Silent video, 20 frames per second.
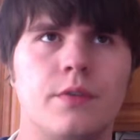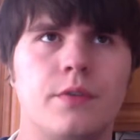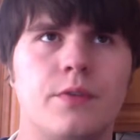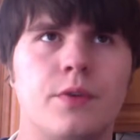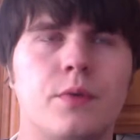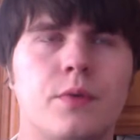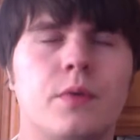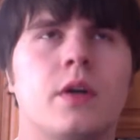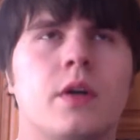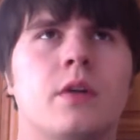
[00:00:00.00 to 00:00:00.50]

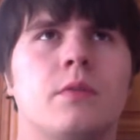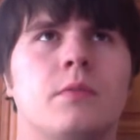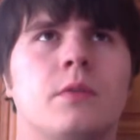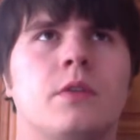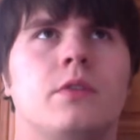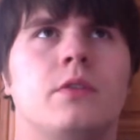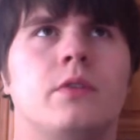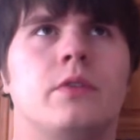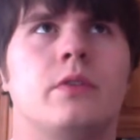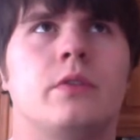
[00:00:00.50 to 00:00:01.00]
want me
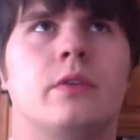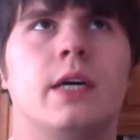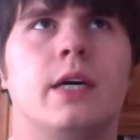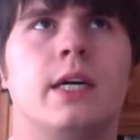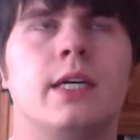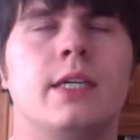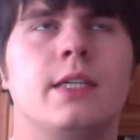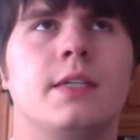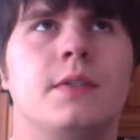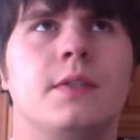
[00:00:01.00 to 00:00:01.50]
to,
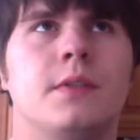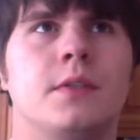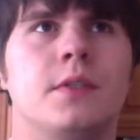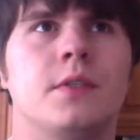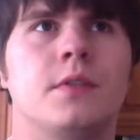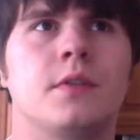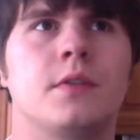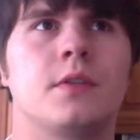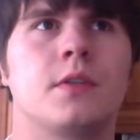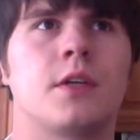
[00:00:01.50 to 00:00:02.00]
I can
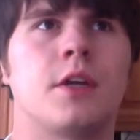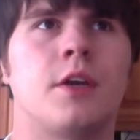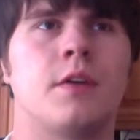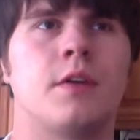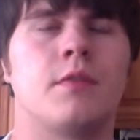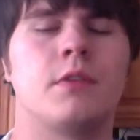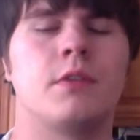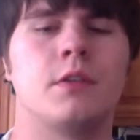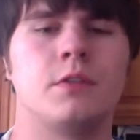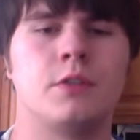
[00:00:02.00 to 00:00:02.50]
either
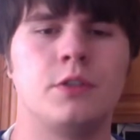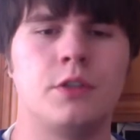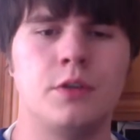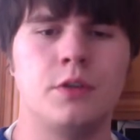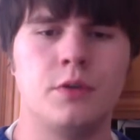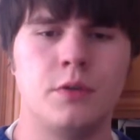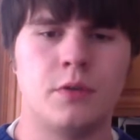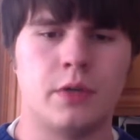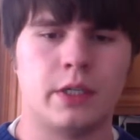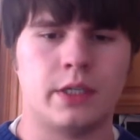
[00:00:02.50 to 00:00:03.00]
have the
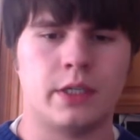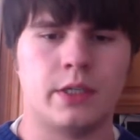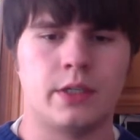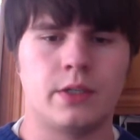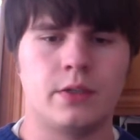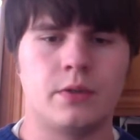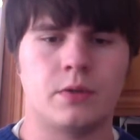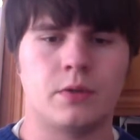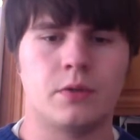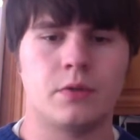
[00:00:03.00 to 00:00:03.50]

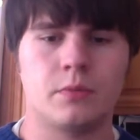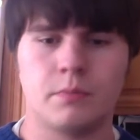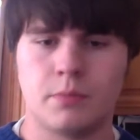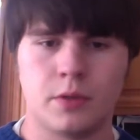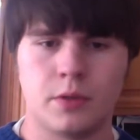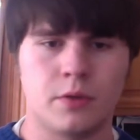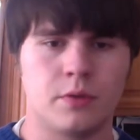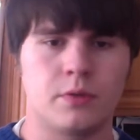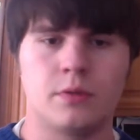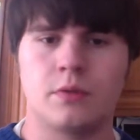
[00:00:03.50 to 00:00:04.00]
GUI or
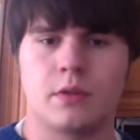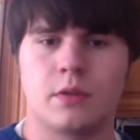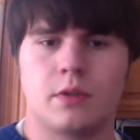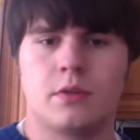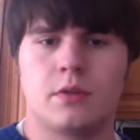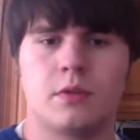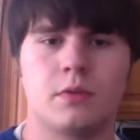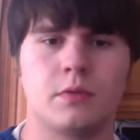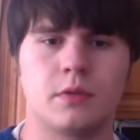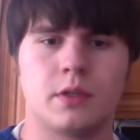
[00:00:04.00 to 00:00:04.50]
both,
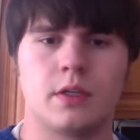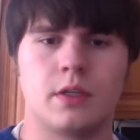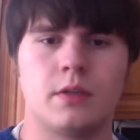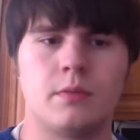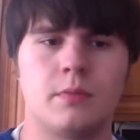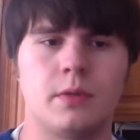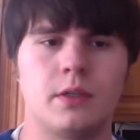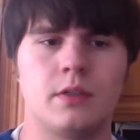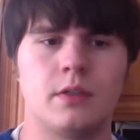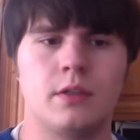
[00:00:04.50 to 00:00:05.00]
either way,
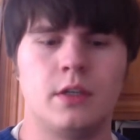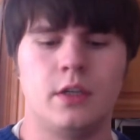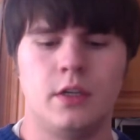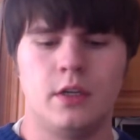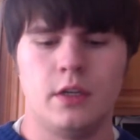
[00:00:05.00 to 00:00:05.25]
but